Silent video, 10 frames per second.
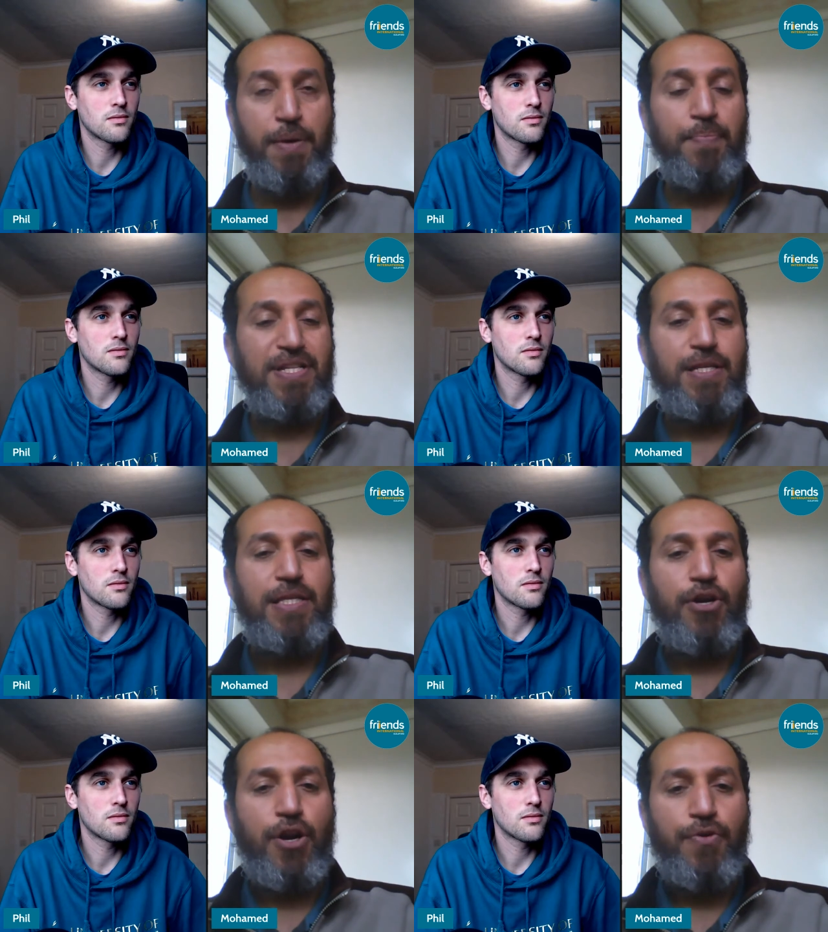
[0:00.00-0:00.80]
Speaker 1: but
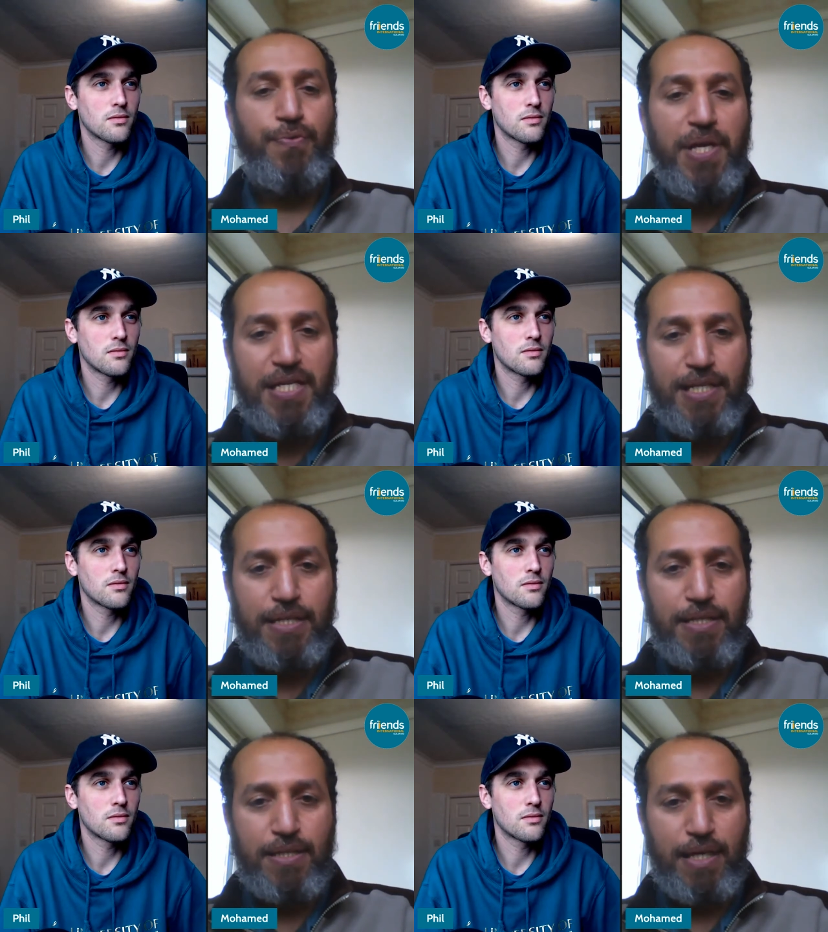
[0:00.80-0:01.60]
there are
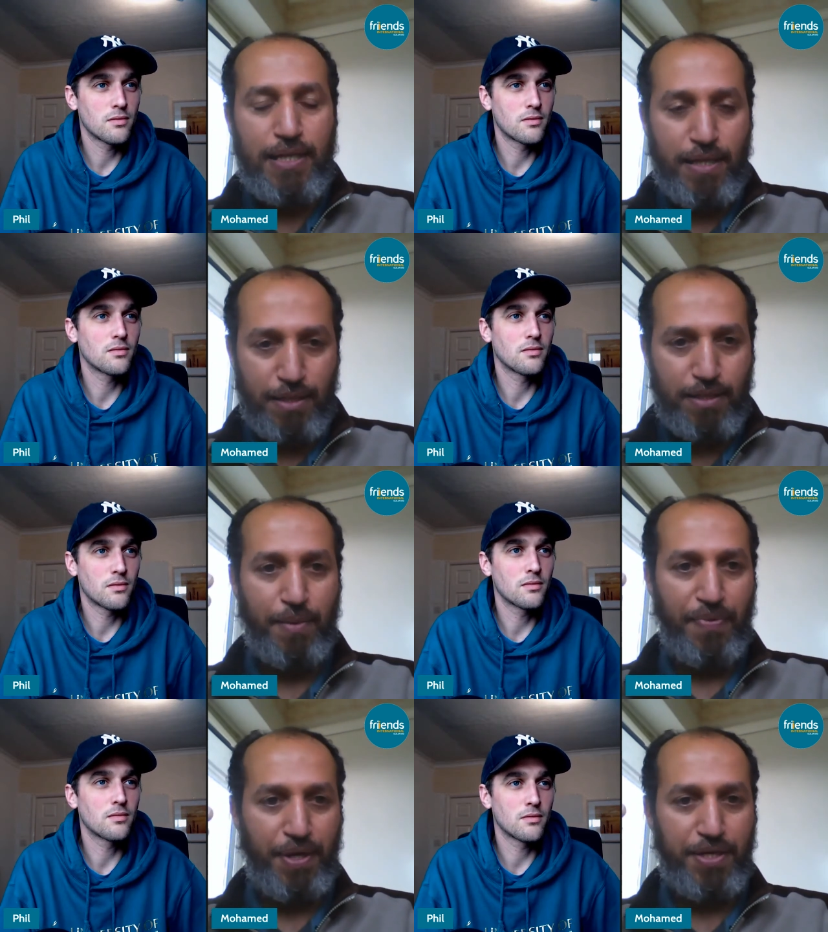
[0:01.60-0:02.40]
reasons in in
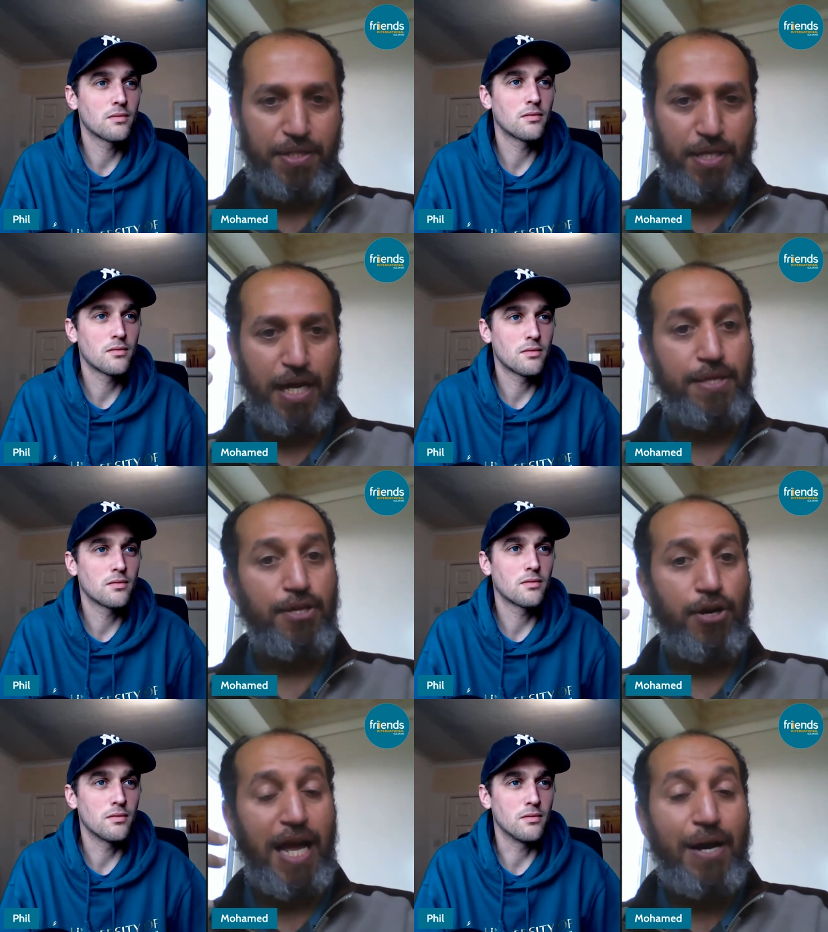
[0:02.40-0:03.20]
some things and
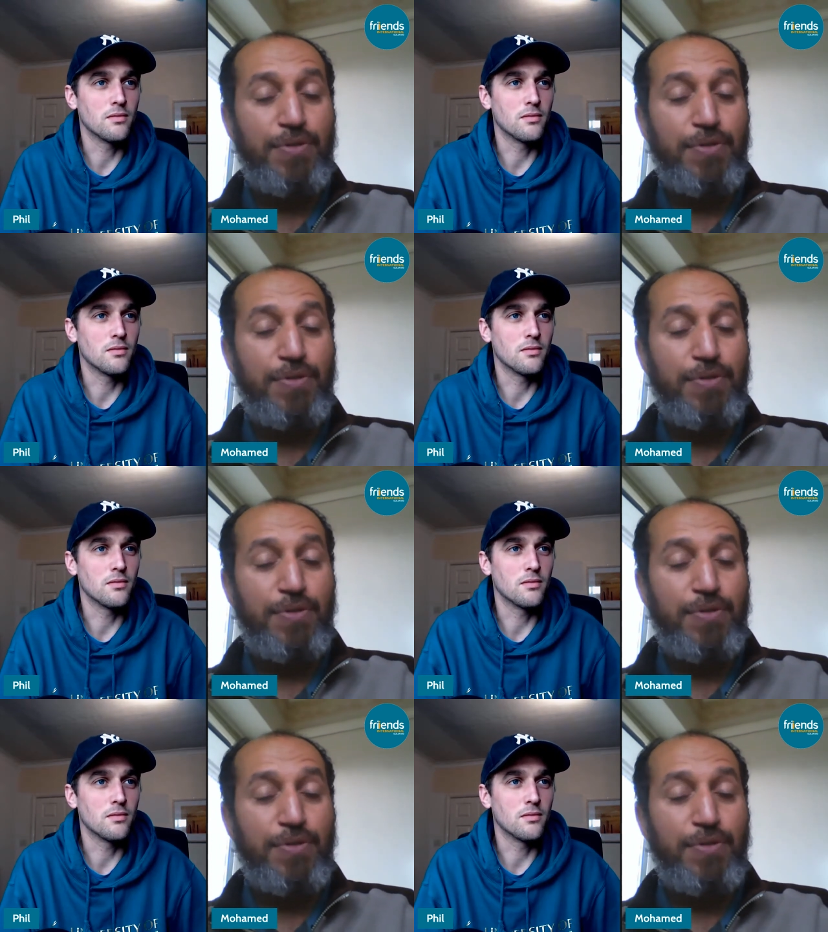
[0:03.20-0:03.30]
there are mm-hmm.